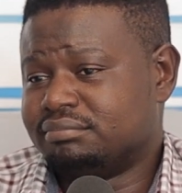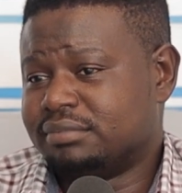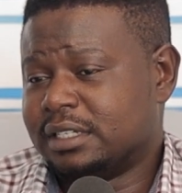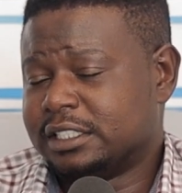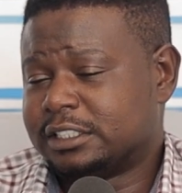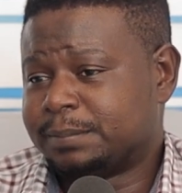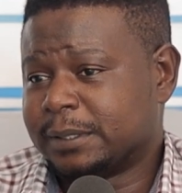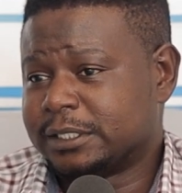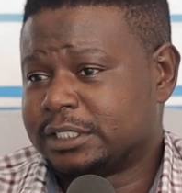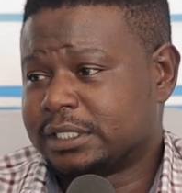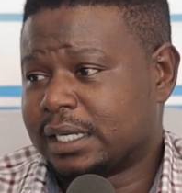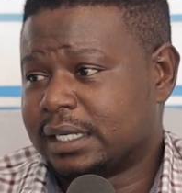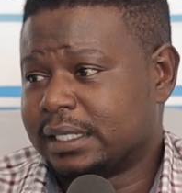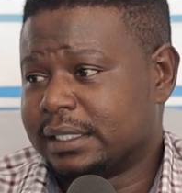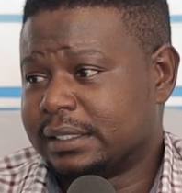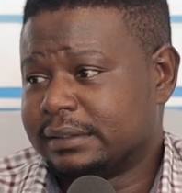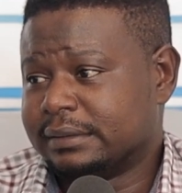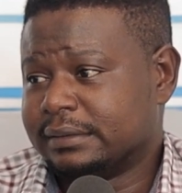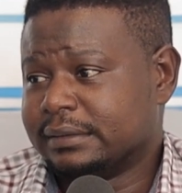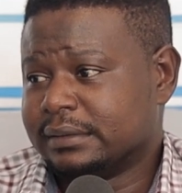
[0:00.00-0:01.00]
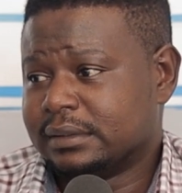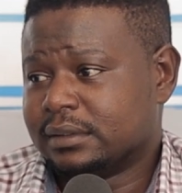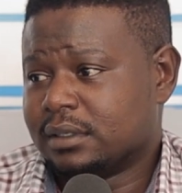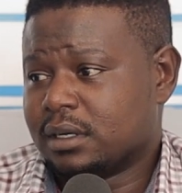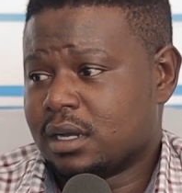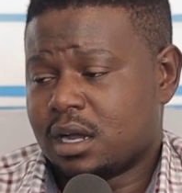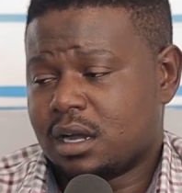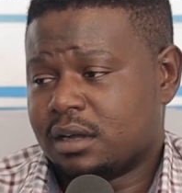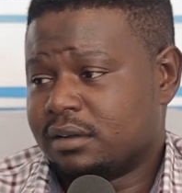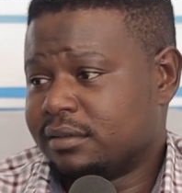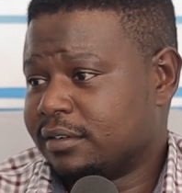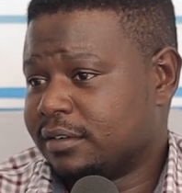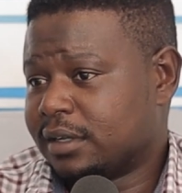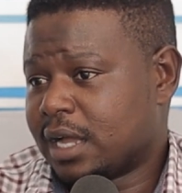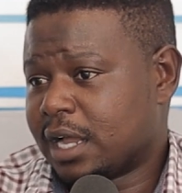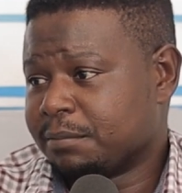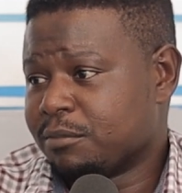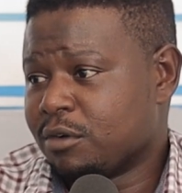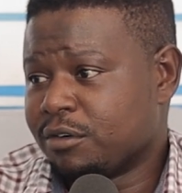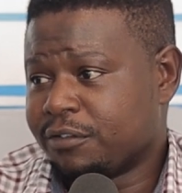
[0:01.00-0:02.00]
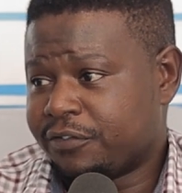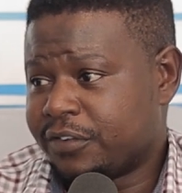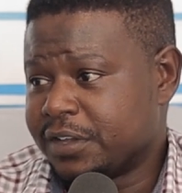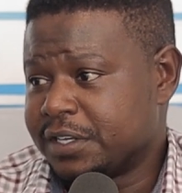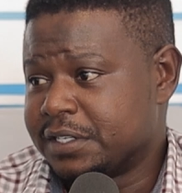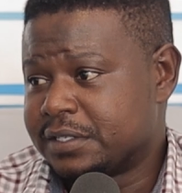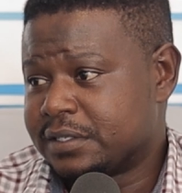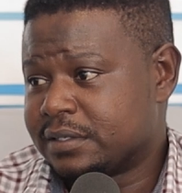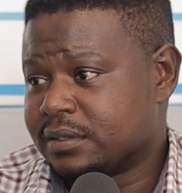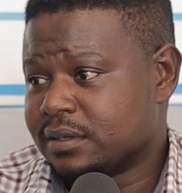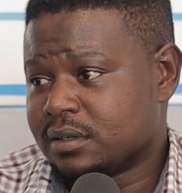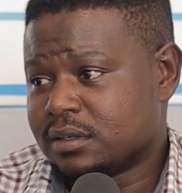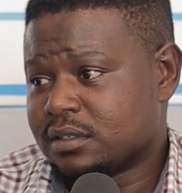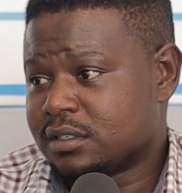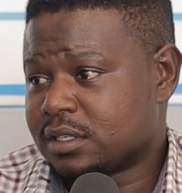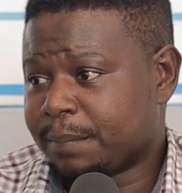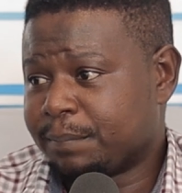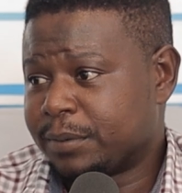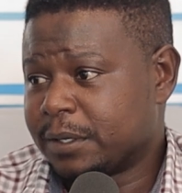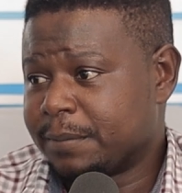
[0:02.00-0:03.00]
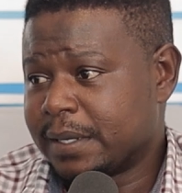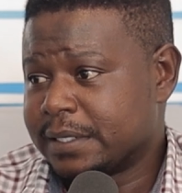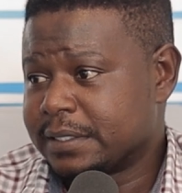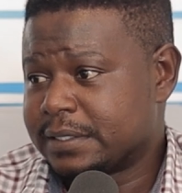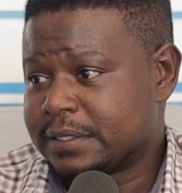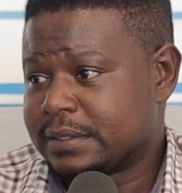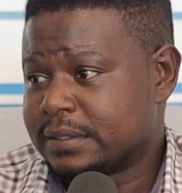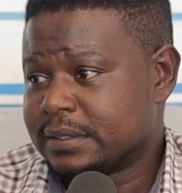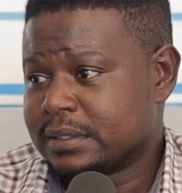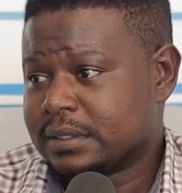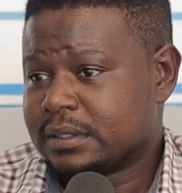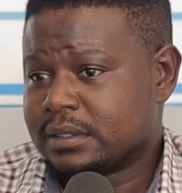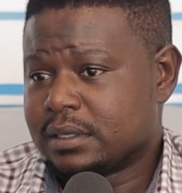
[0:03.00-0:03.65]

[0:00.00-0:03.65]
especially animal feeds, supplements,